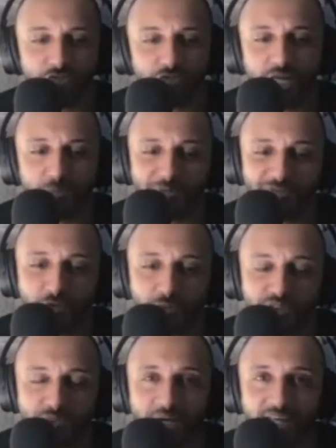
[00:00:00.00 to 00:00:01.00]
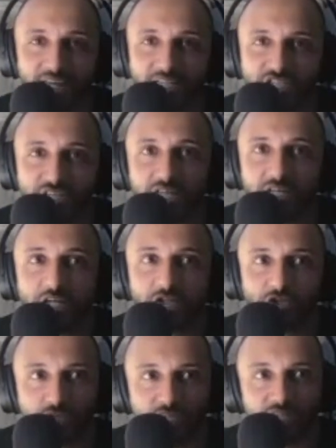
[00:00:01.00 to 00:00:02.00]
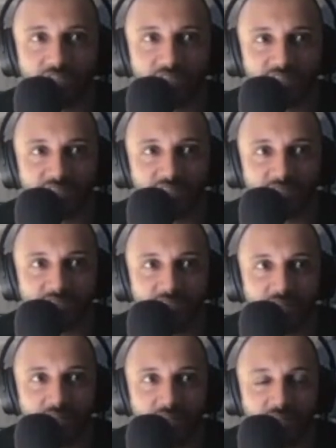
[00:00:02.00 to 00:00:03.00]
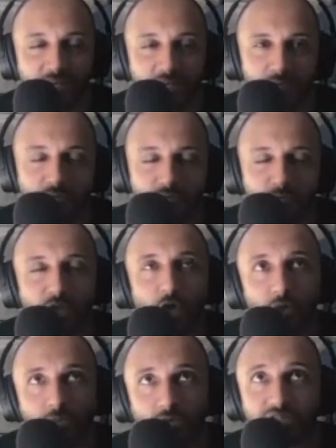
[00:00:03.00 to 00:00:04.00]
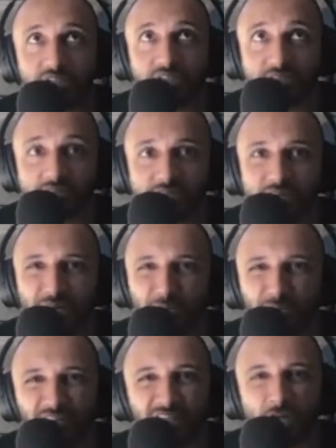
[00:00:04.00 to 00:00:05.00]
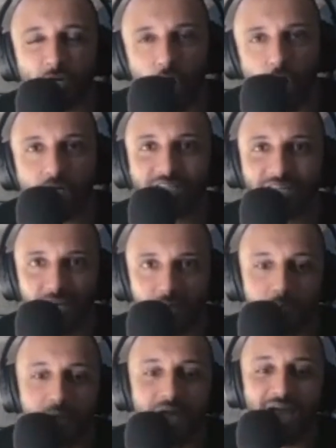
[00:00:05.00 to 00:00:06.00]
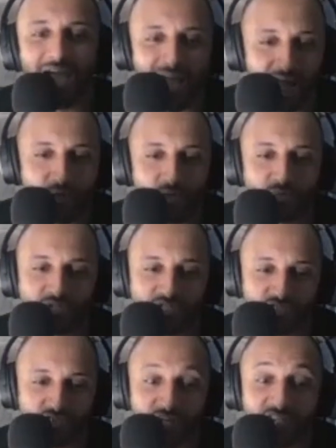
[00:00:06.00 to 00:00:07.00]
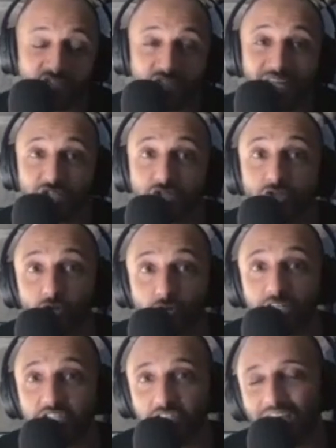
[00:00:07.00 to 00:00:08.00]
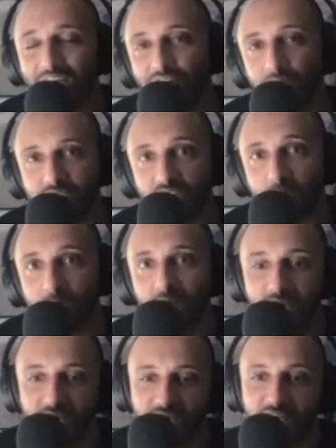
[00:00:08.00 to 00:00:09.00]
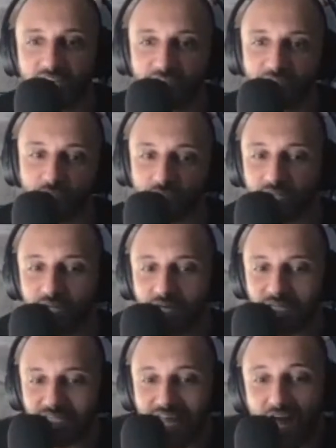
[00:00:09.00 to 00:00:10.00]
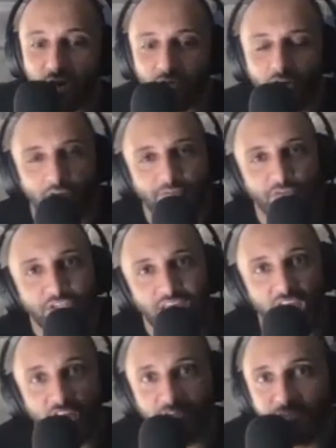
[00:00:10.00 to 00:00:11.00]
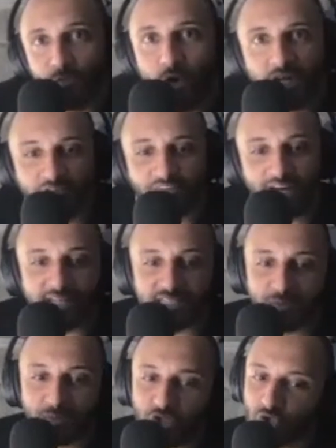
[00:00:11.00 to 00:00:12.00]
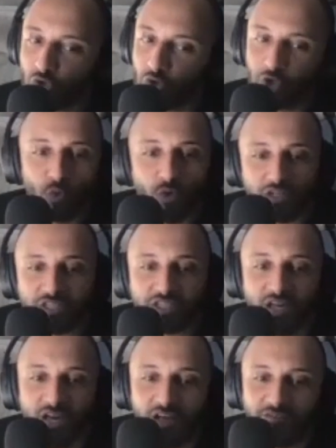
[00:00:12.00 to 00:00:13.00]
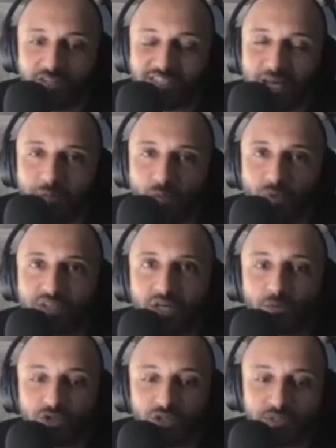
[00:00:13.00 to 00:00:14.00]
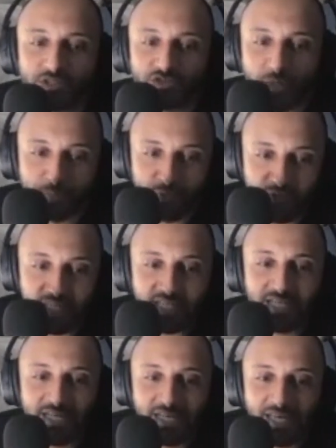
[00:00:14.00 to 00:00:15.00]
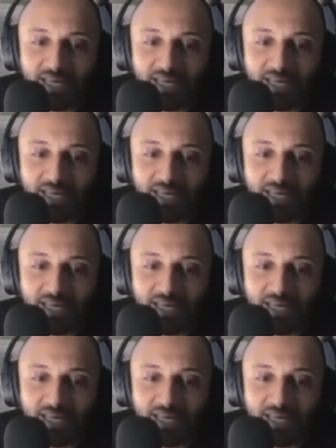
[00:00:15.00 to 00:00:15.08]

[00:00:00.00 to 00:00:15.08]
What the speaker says: great performance by AJ. Took it the distance, well, almost the distance, but knocked him out, which is great. So that surely should have him set up against Fury. Now, for the F1 fans, I'm sure you watched Verstappen win the Abu Dhabi Grand Prix.